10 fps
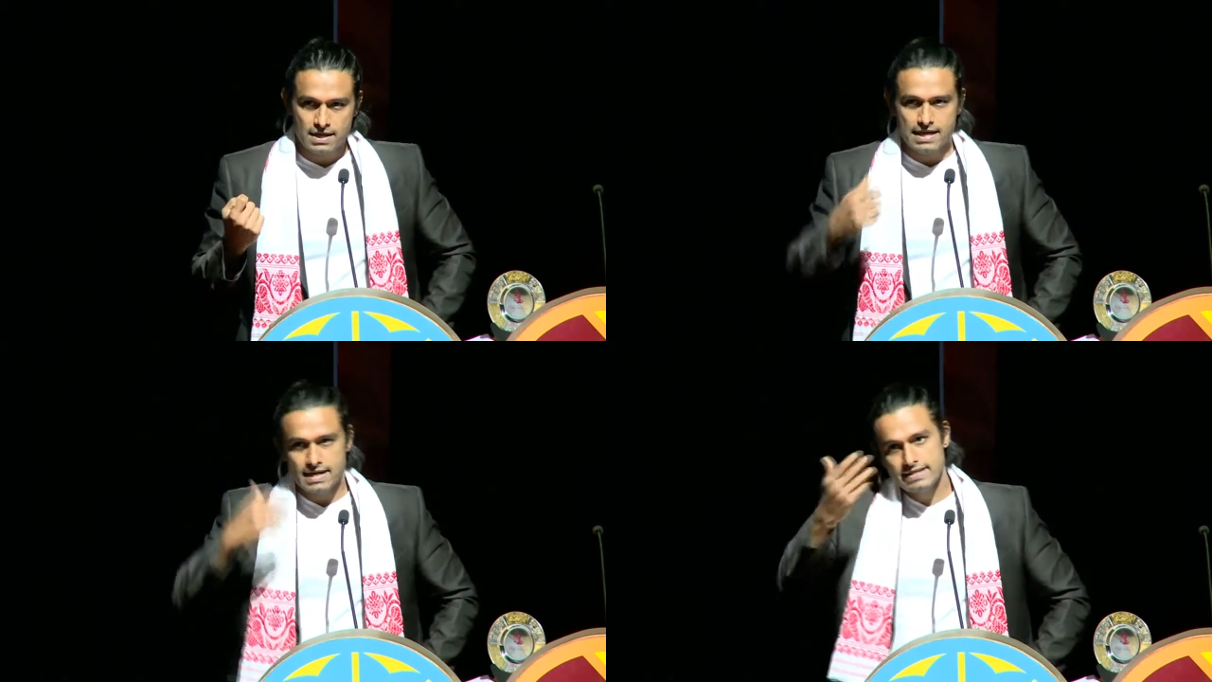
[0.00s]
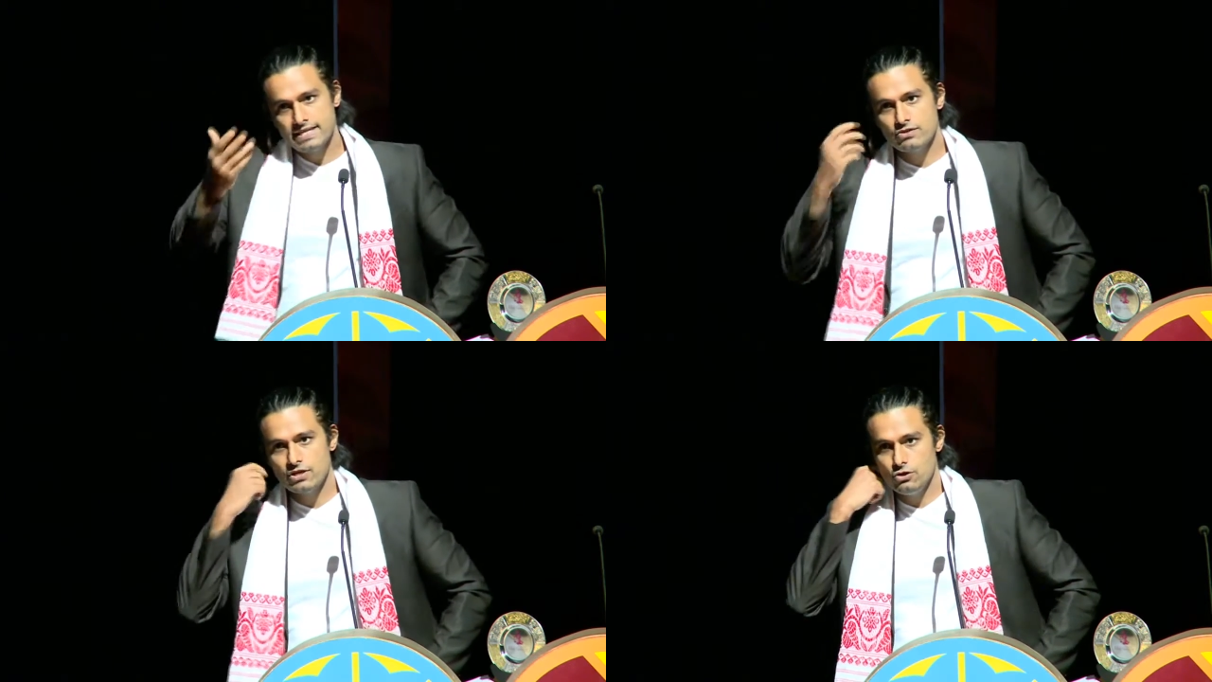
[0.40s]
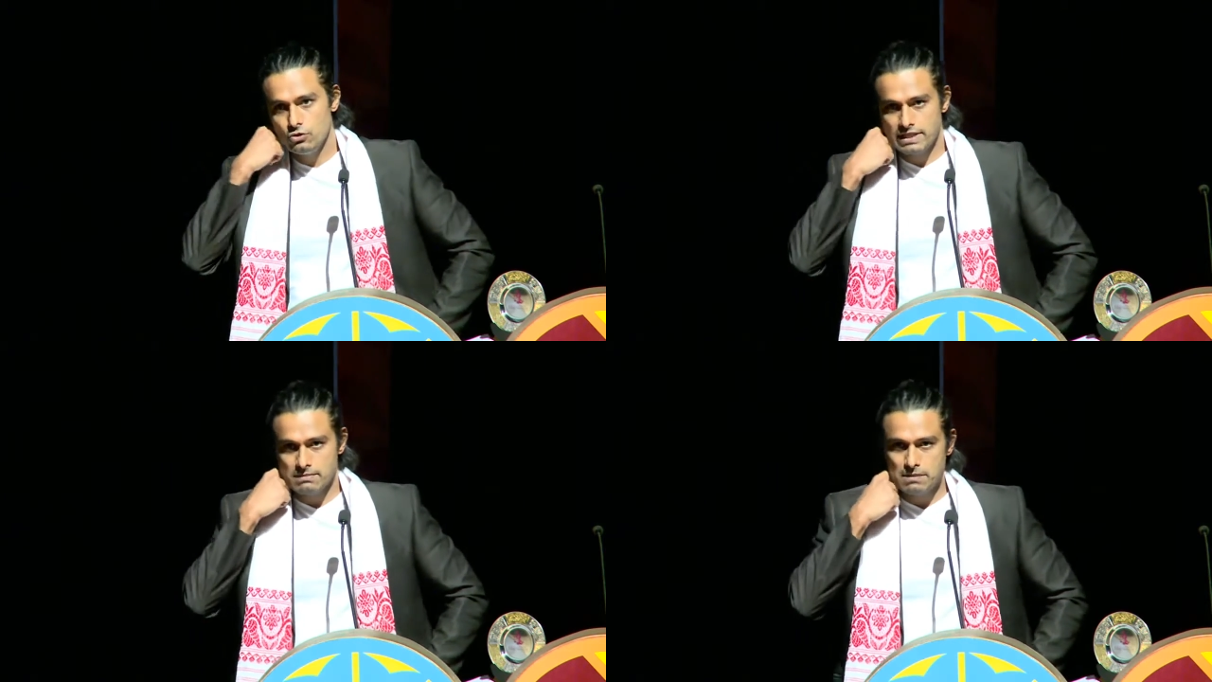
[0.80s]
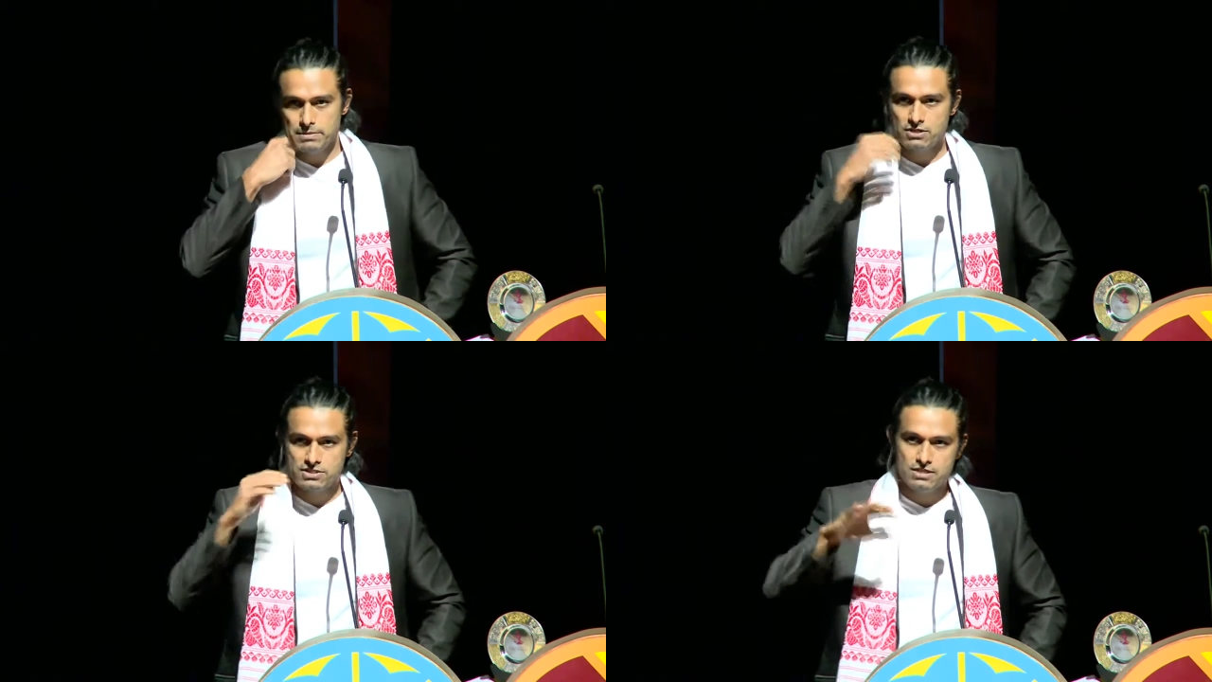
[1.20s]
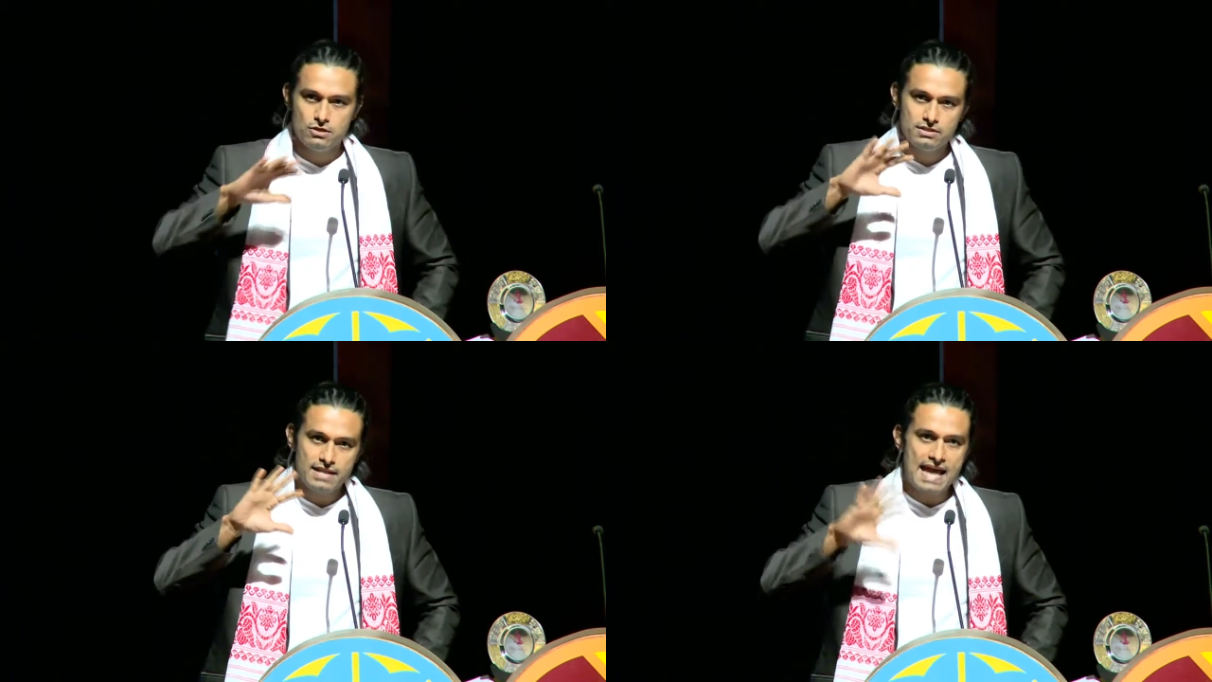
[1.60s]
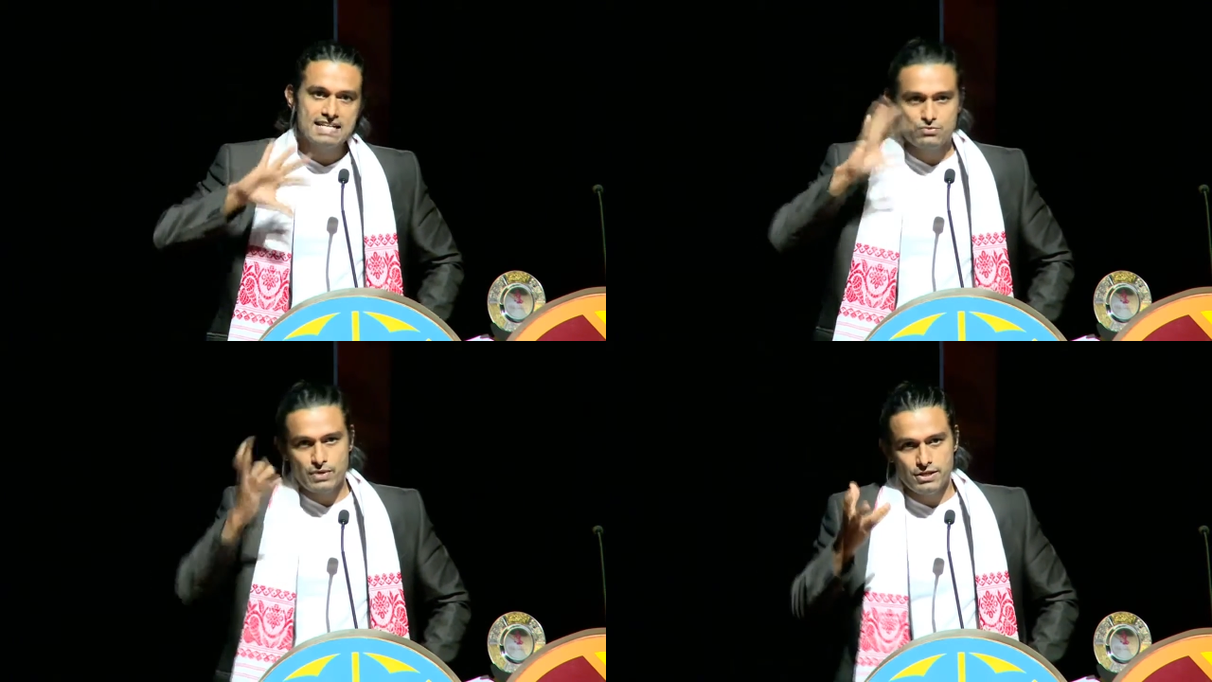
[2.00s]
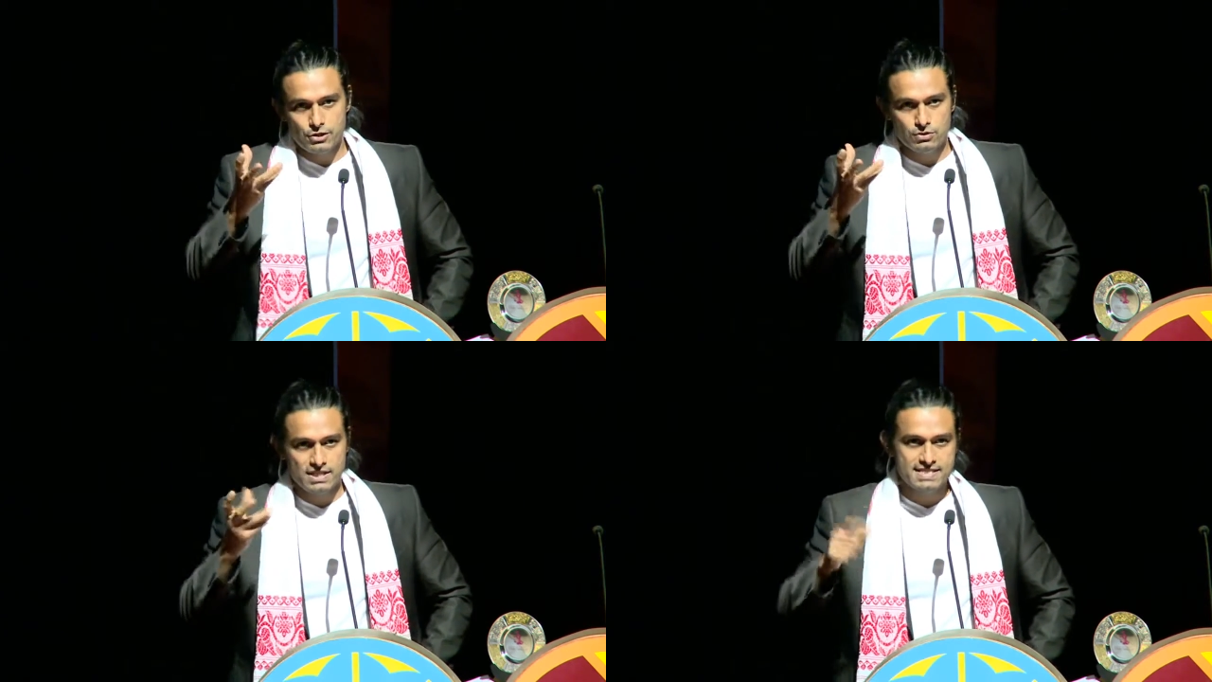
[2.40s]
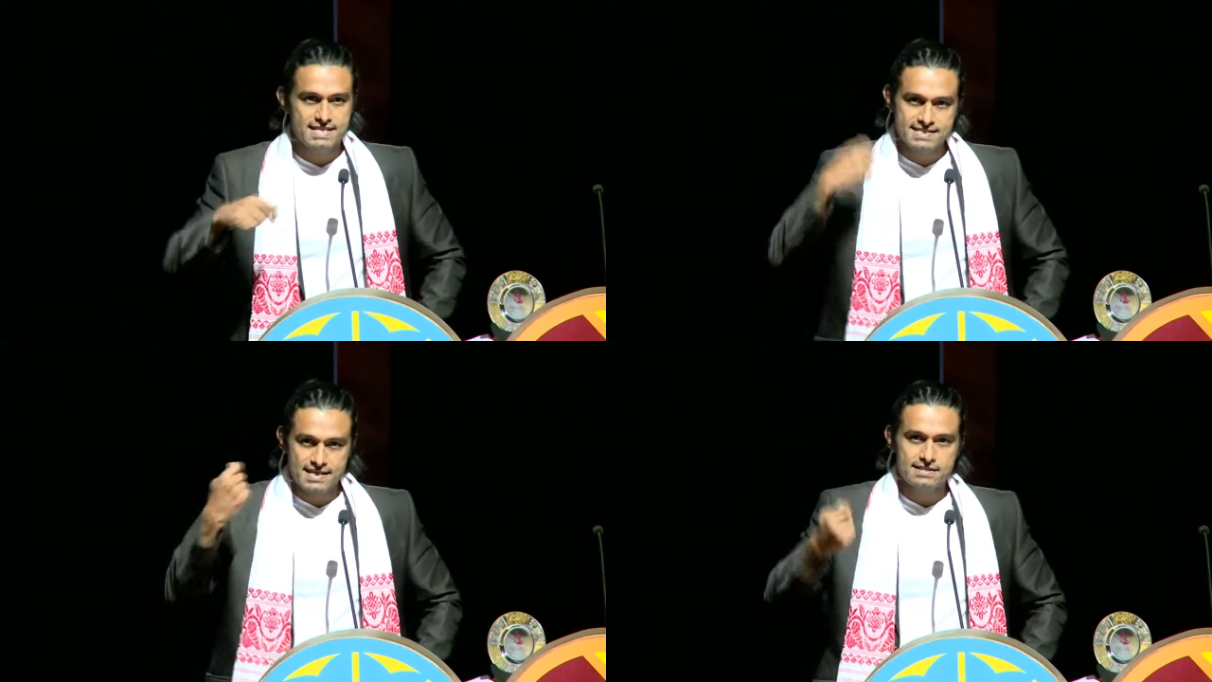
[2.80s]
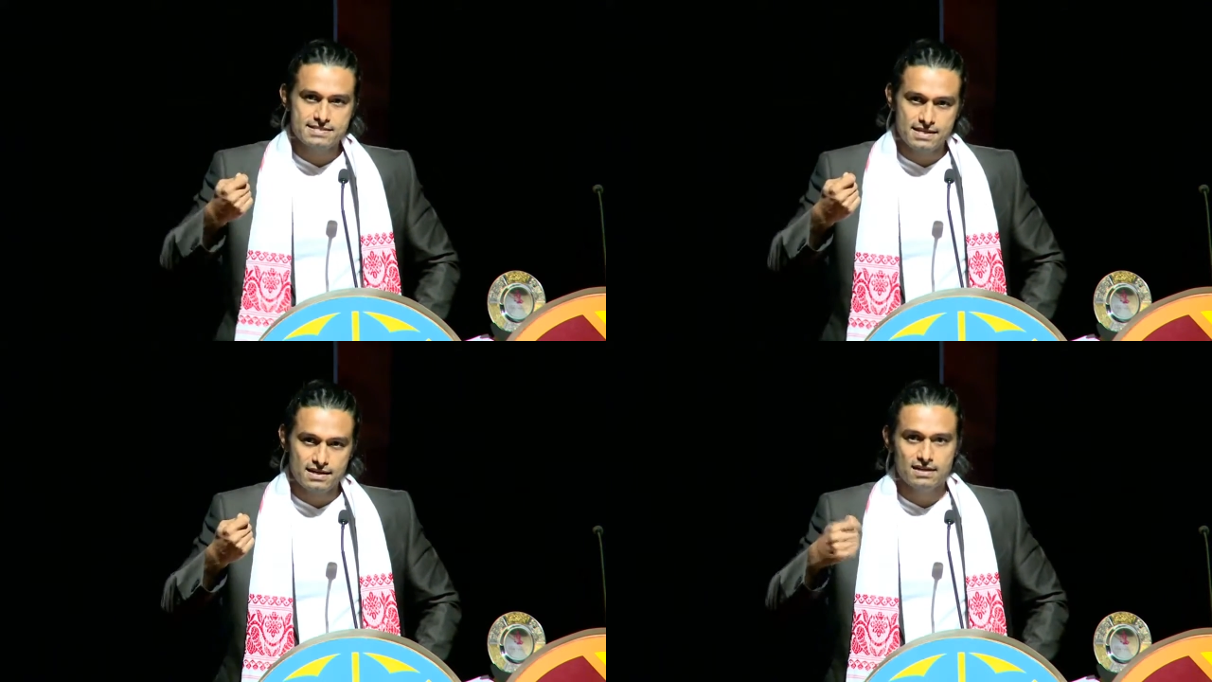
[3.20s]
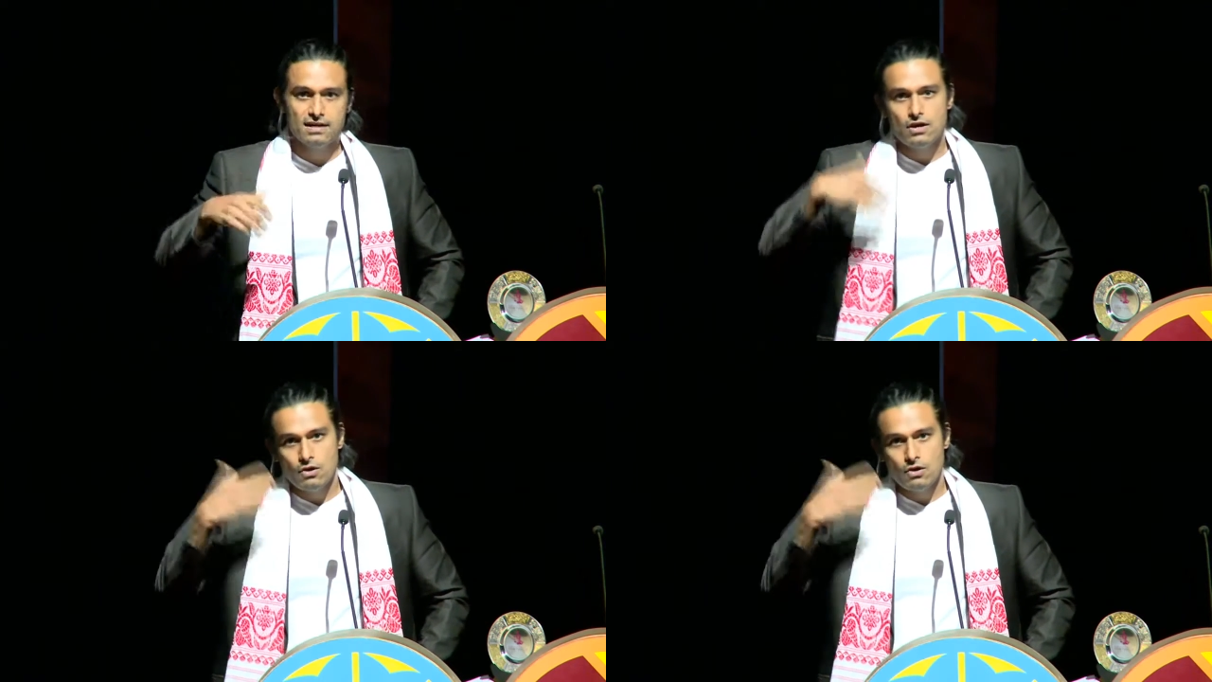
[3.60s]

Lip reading: And I think you can look them up because they're not as well known as say salsa